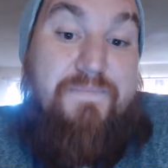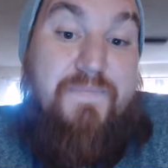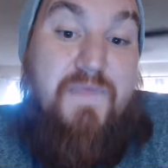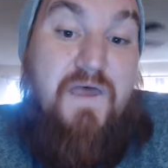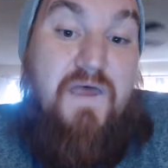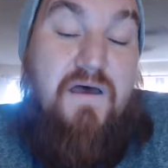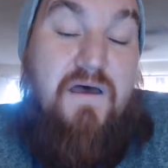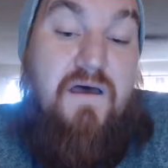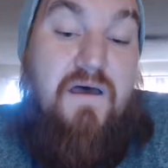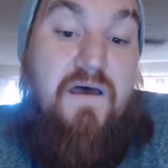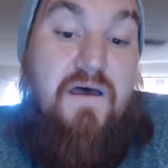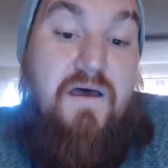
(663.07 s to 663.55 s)

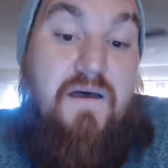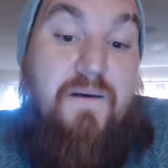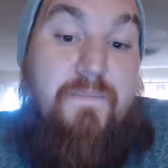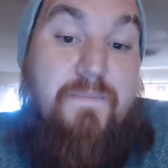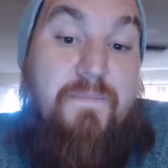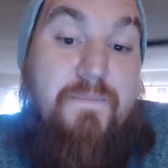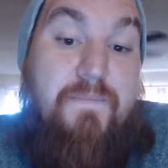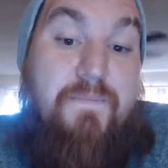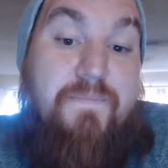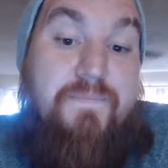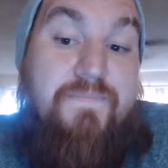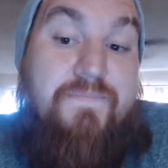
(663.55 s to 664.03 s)

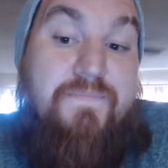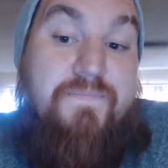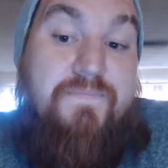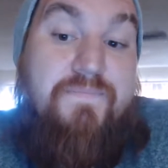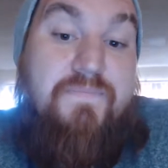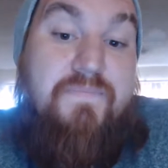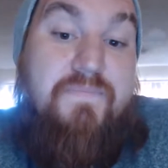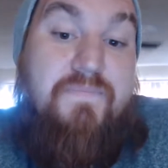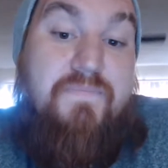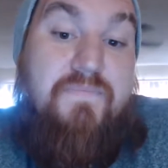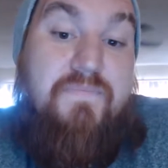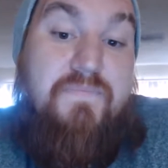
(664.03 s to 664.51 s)
Um,
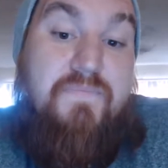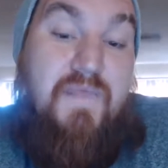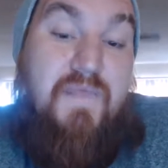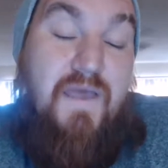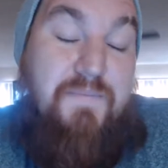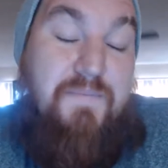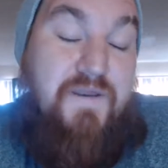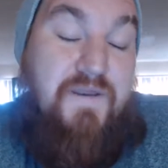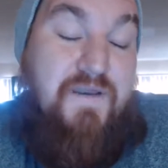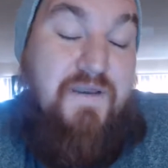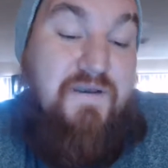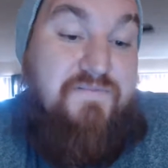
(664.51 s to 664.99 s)

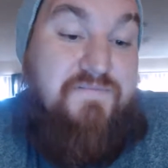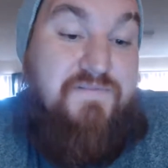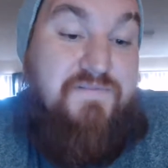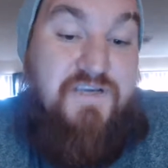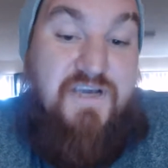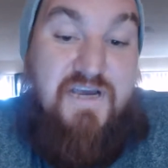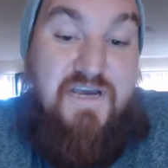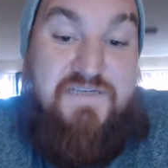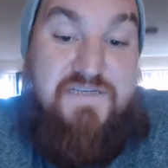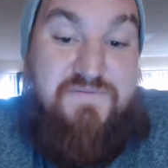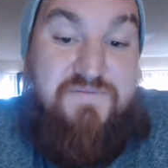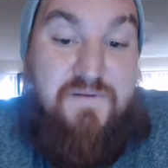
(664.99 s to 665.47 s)
I mean, you
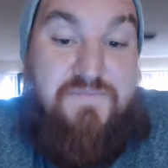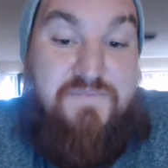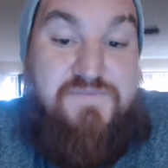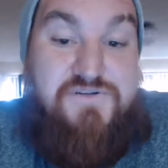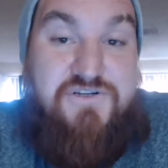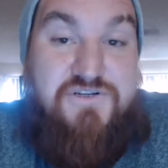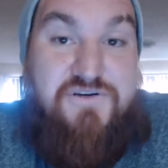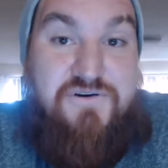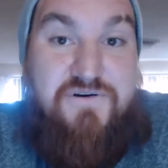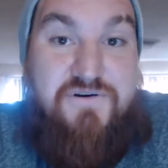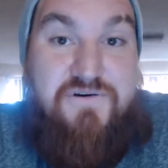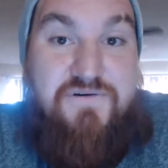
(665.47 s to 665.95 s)
guys, I'm
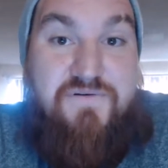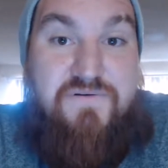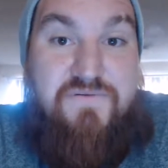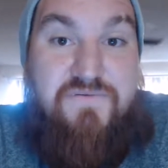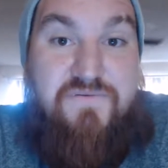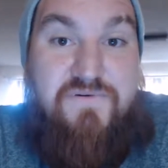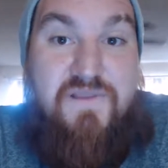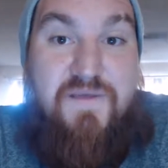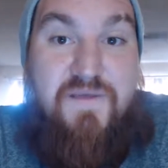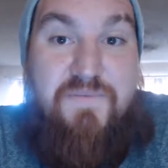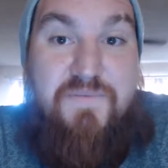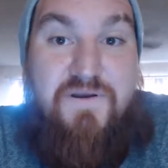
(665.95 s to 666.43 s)
sure,
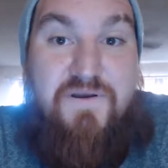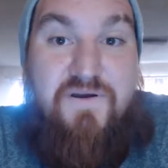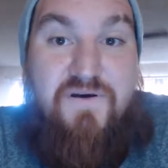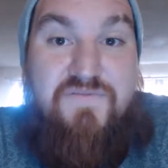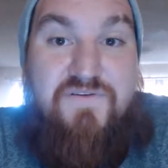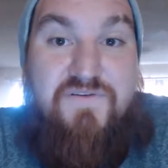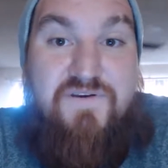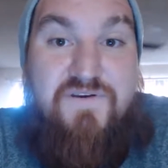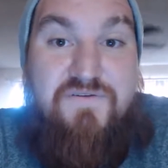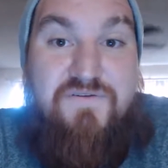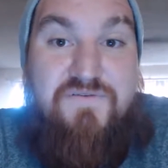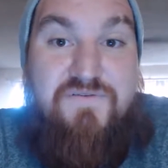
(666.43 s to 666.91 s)
will let me know
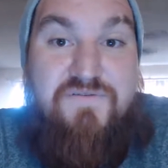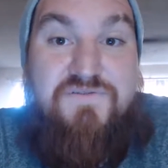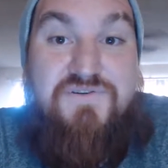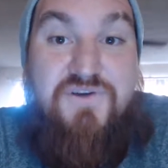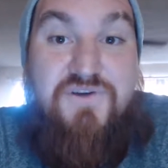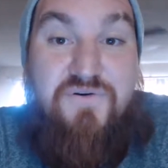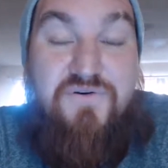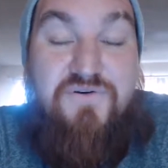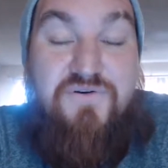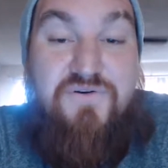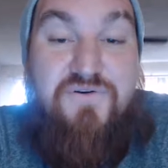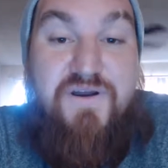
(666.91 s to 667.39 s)
if you
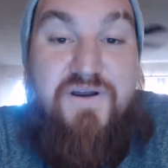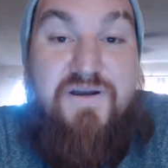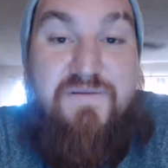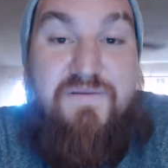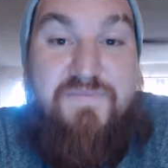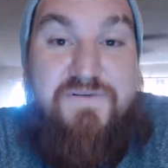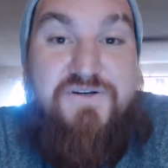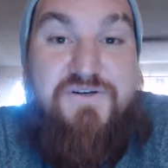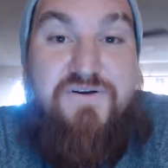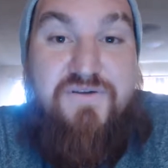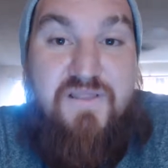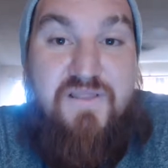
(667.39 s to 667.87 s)
don't agree, and I'm
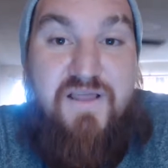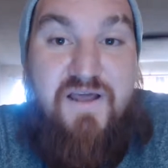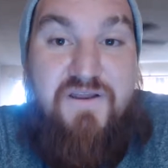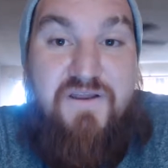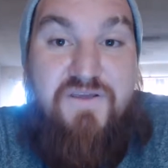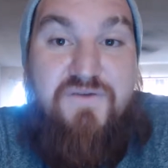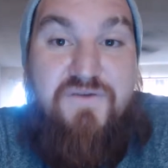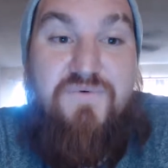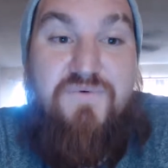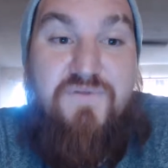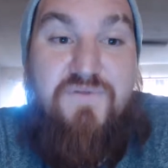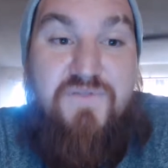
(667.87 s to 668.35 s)
sure a lot
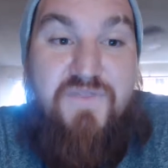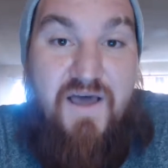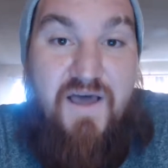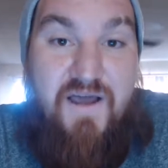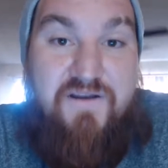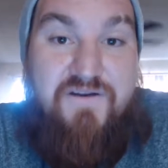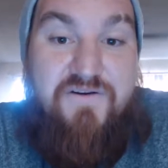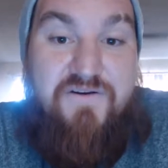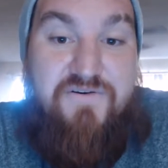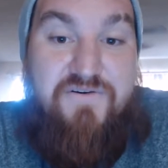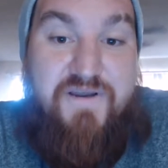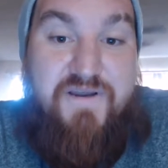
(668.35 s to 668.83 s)
of you will
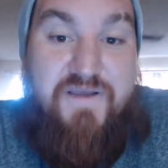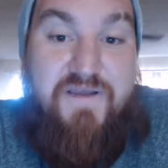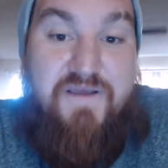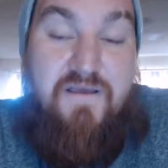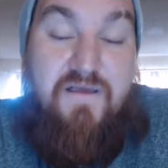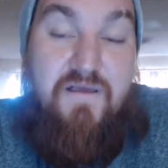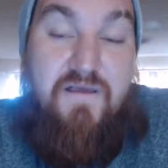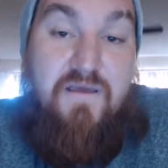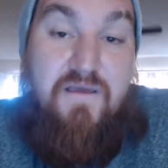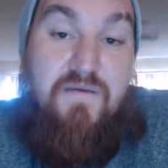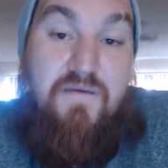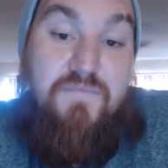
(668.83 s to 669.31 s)
not agree
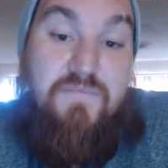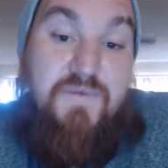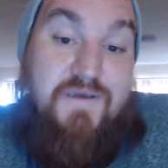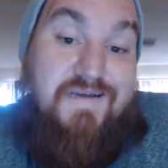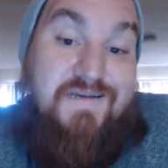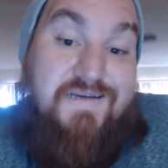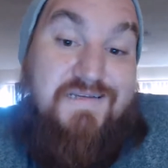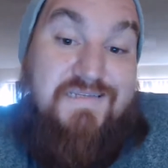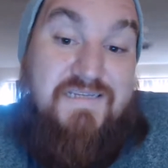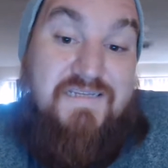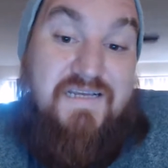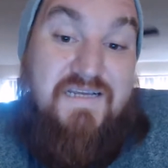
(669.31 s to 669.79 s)

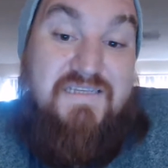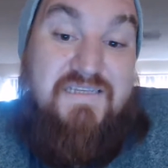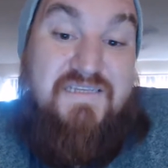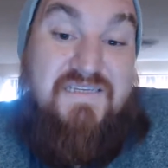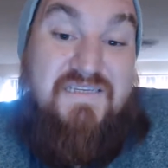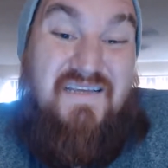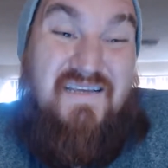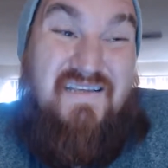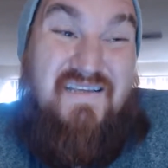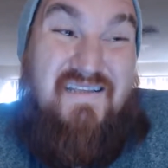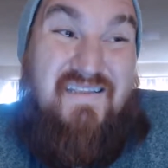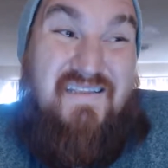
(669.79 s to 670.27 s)
because
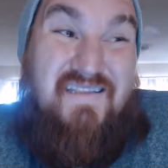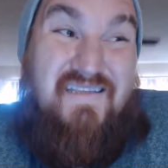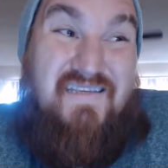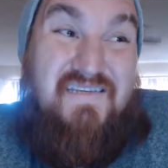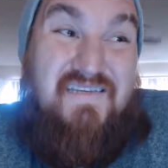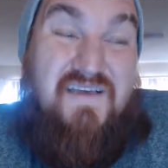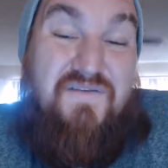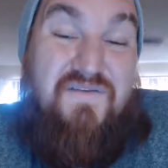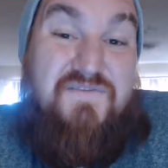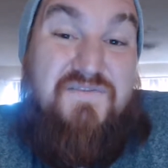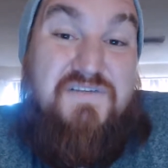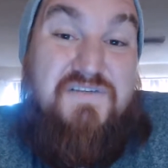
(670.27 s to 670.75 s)
it, this
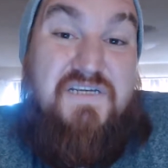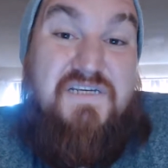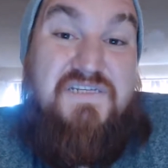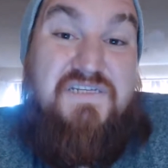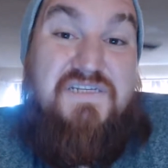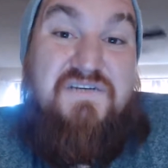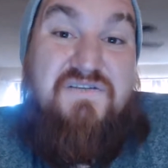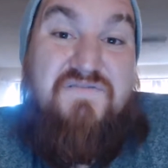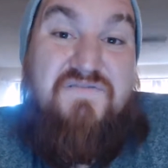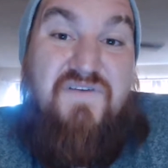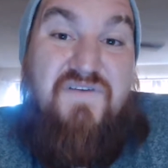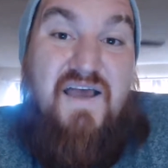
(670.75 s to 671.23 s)

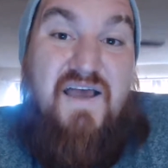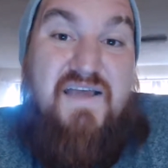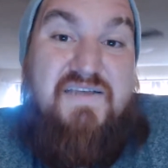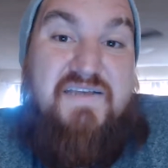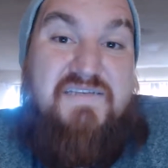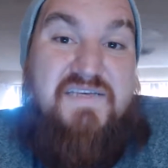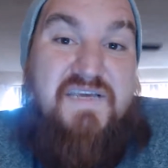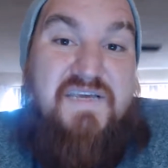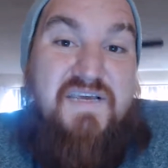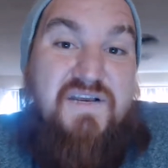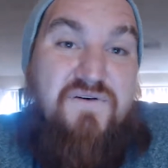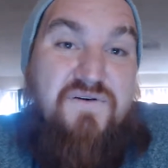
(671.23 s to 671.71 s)
conversation
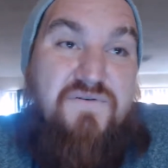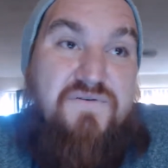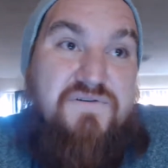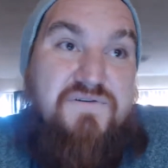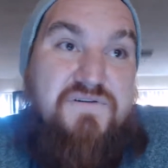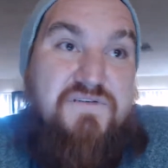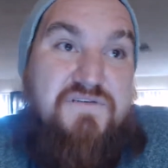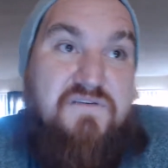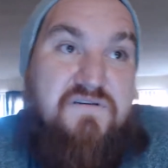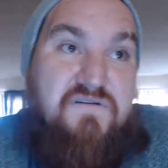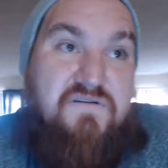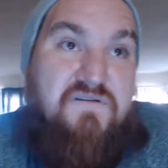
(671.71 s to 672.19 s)
divides
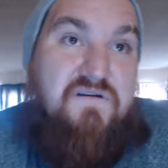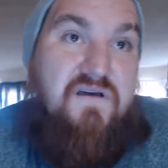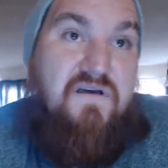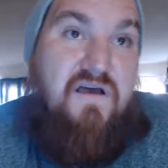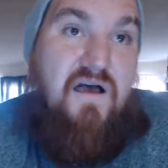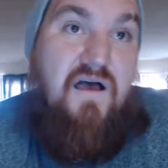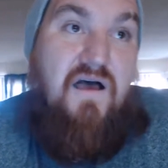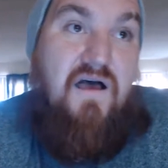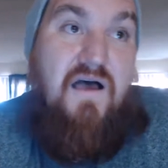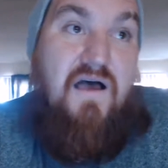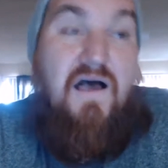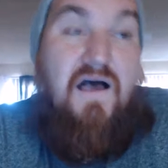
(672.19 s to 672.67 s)
ketoers
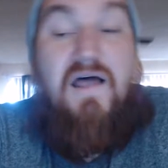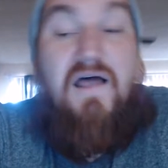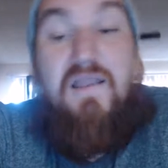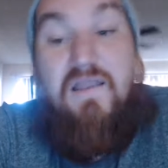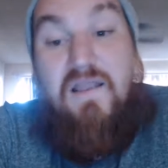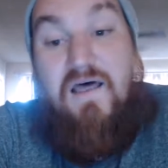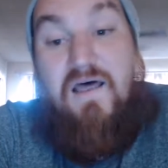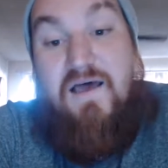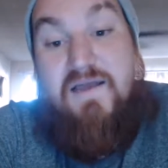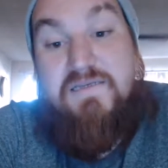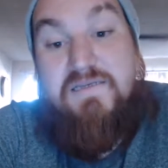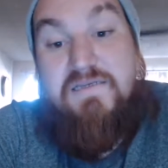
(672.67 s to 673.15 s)
uh, a
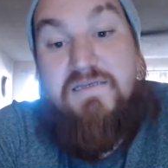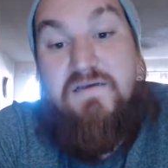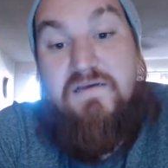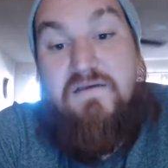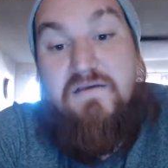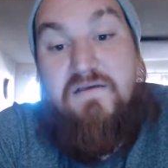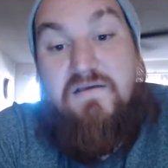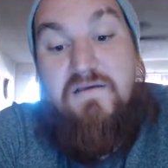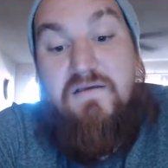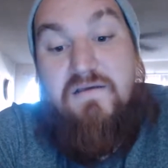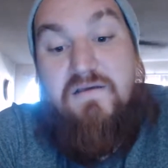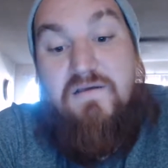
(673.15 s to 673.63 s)
lot.
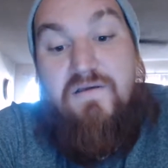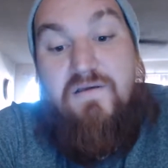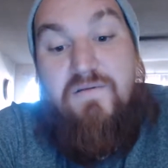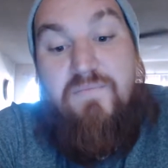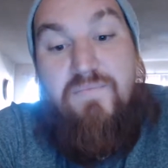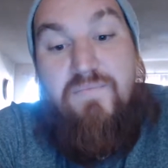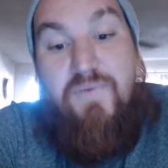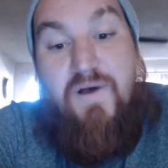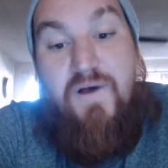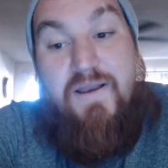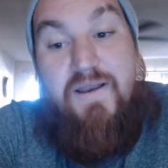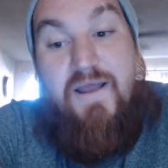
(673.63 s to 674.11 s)

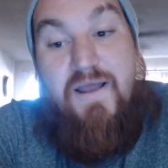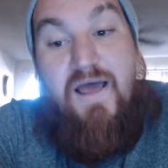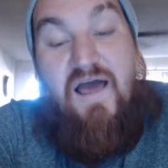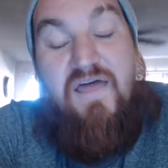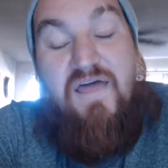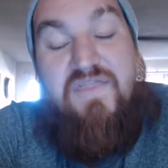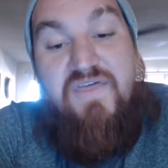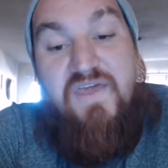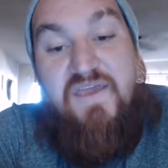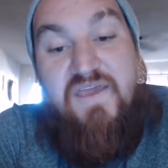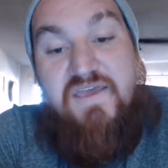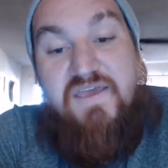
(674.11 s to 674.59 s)
But I
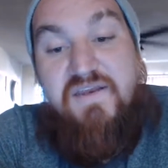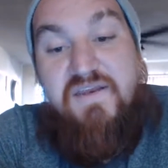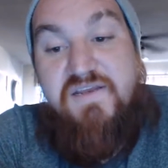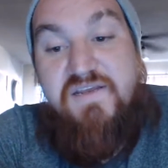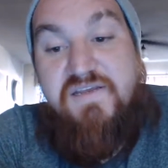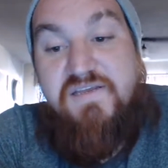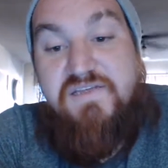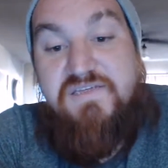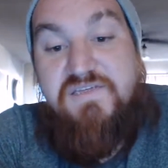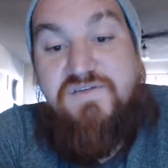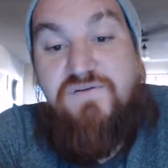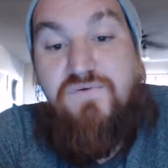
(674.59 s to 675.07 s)
think it
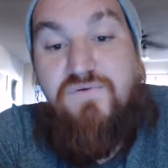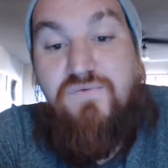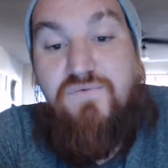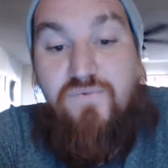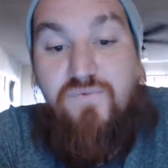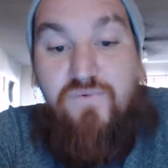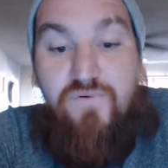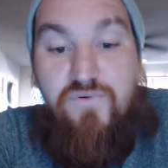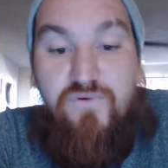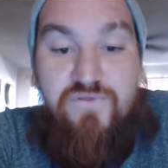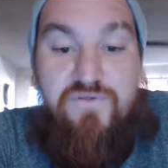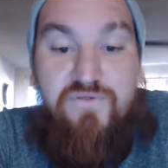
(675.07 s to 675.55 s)
is
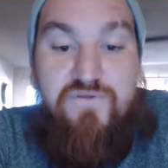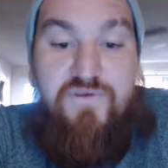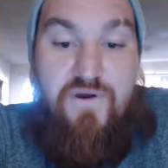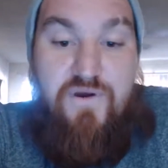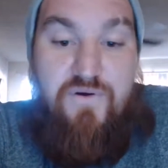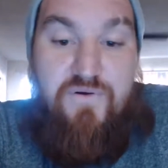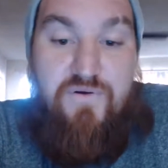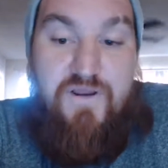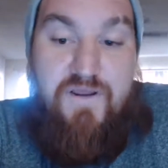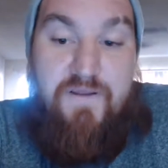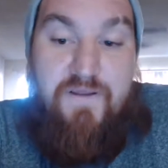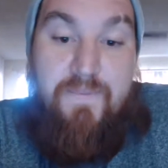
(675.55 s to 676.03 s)
worth
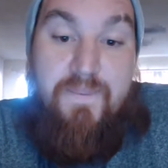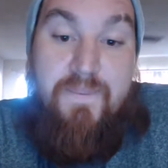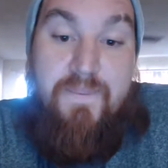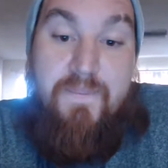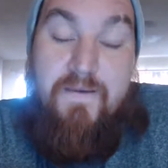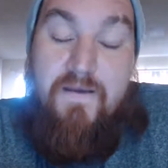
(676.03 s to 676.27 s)
noting.